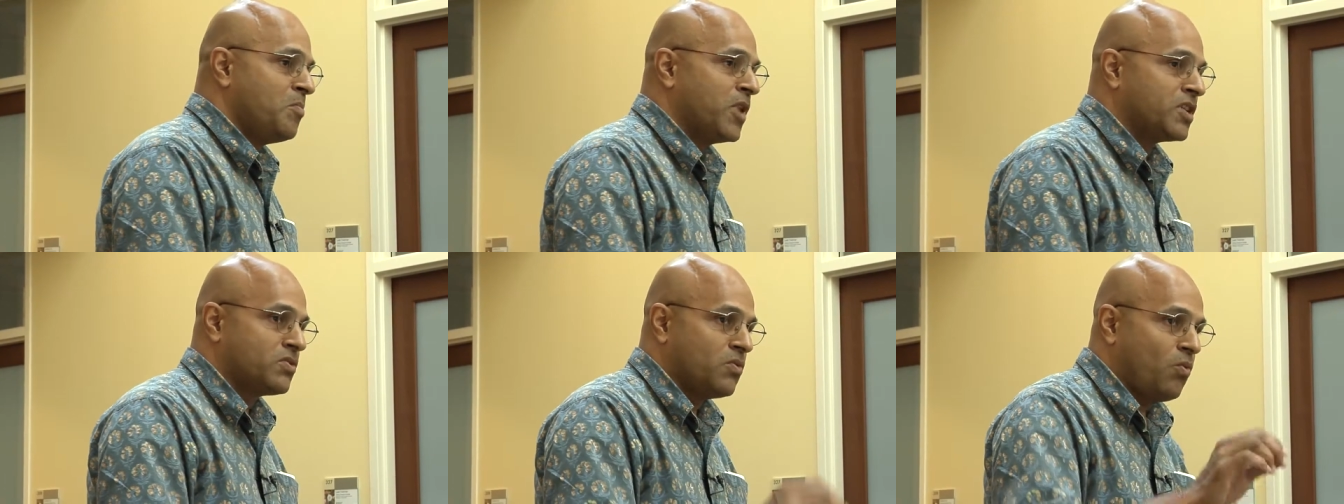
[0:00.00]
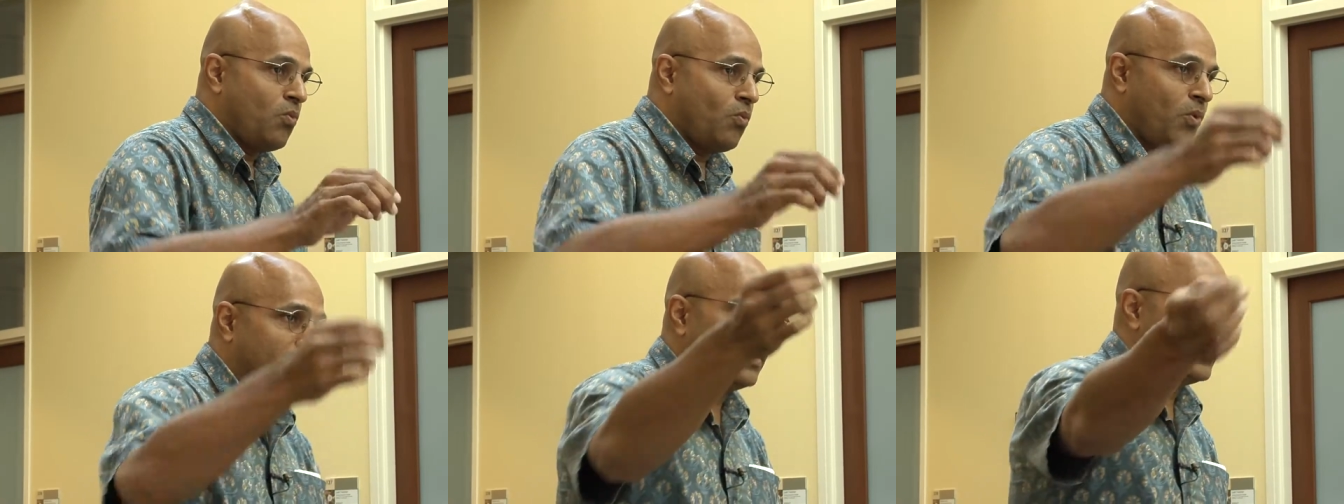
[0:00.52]
But
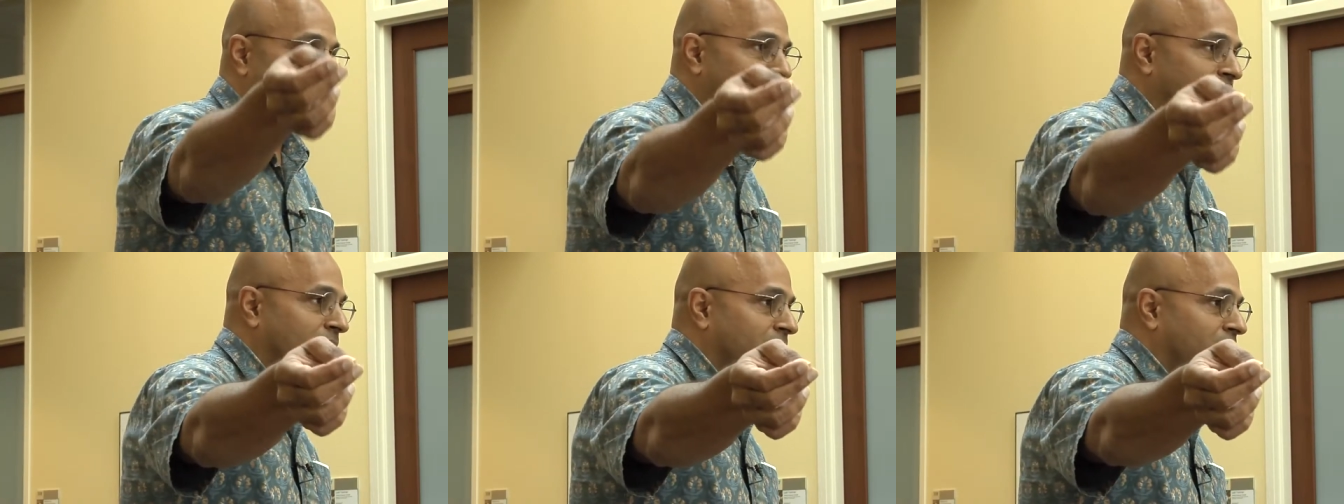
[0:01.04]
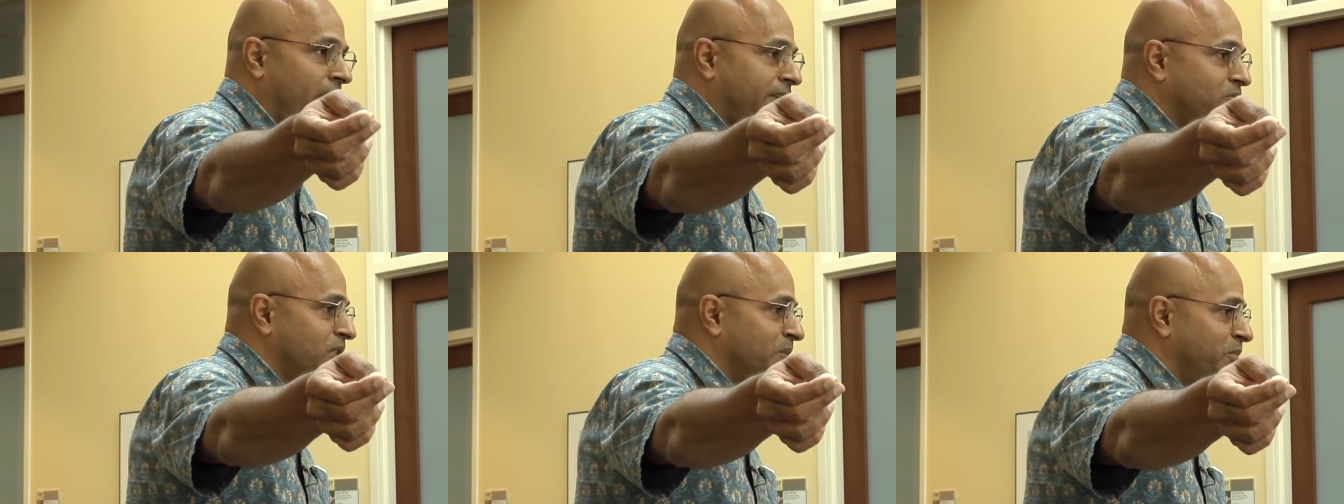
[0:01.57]
when they
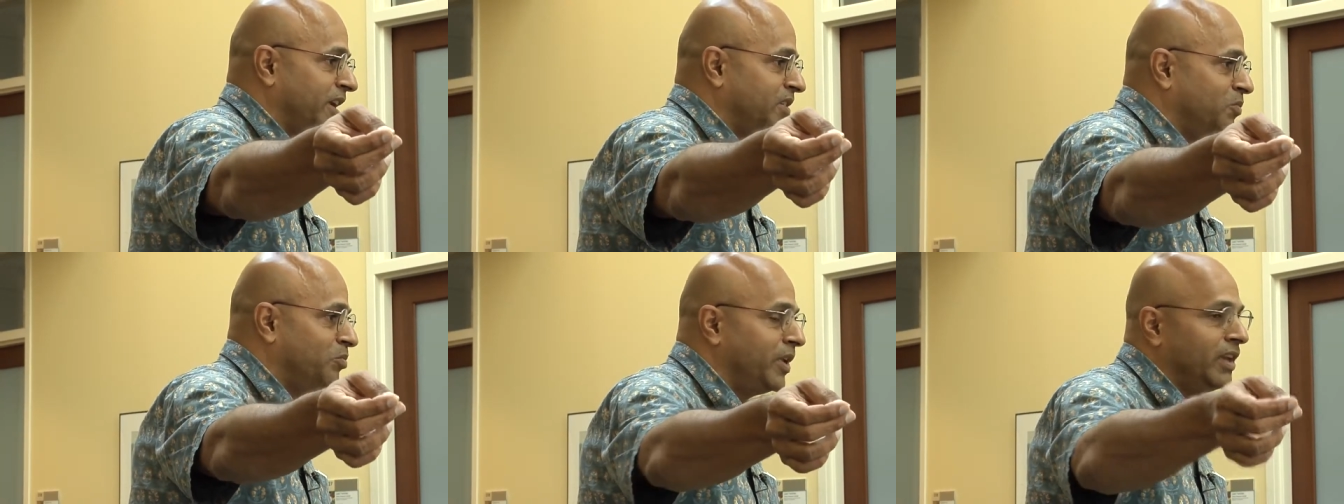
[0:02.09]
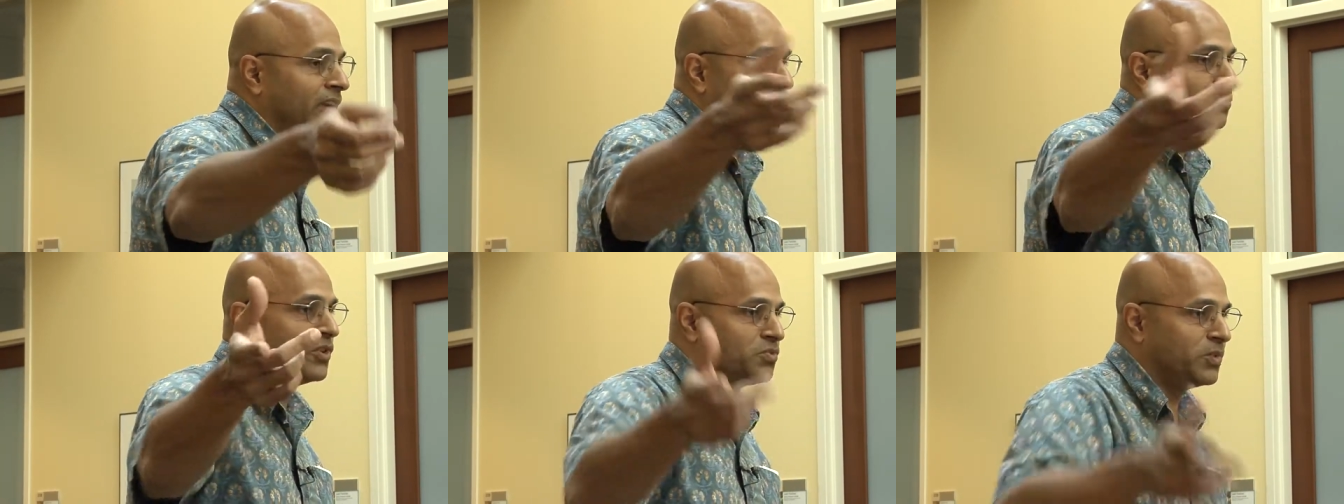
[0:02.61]
actually paid the bill,
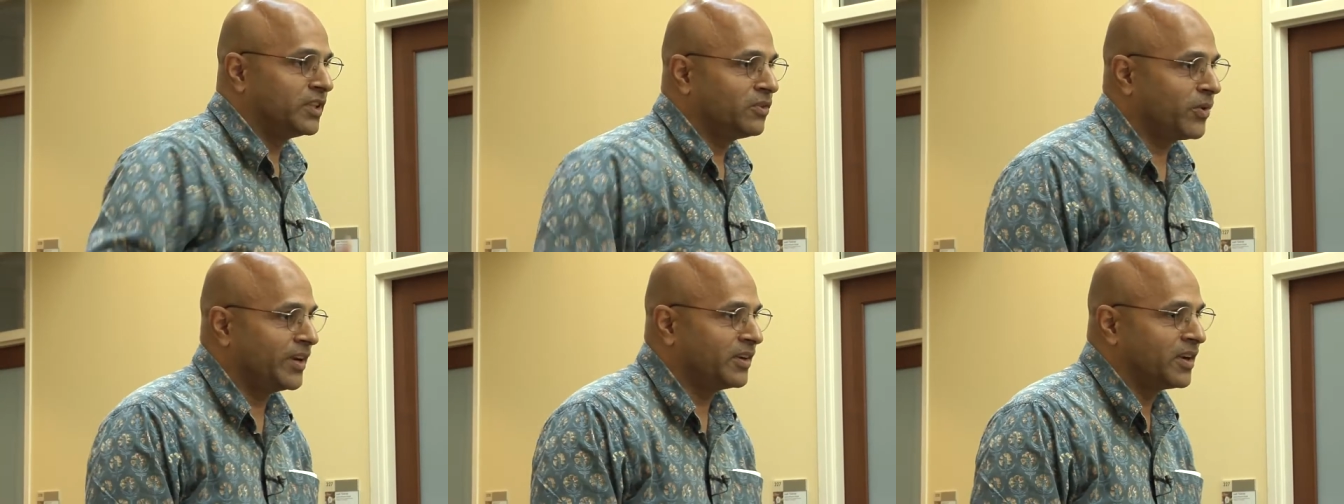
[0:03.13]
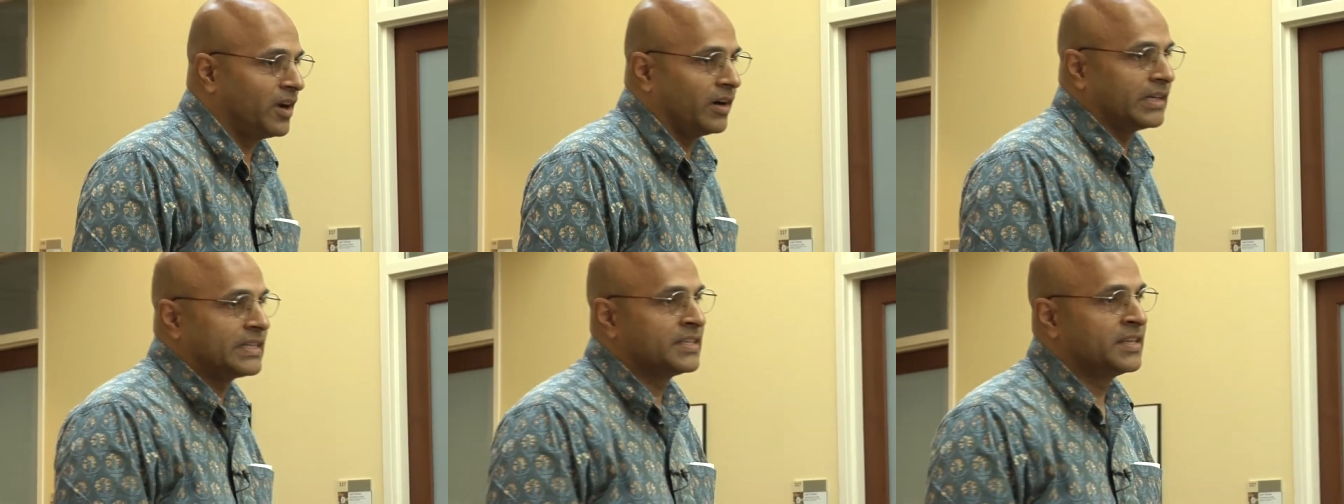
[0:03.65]
it was with credit
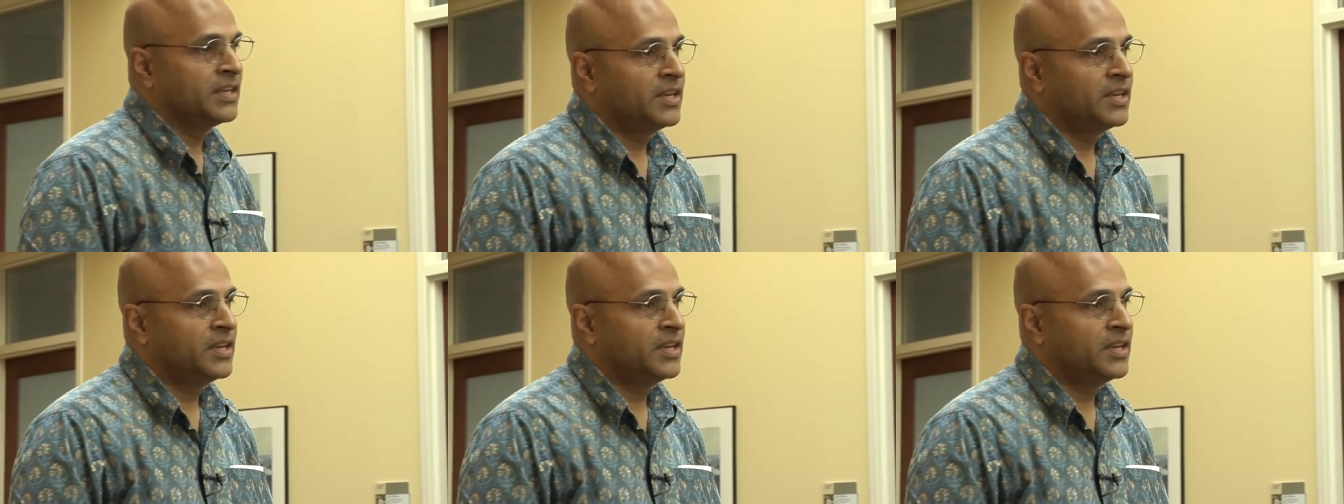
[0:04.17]
cards.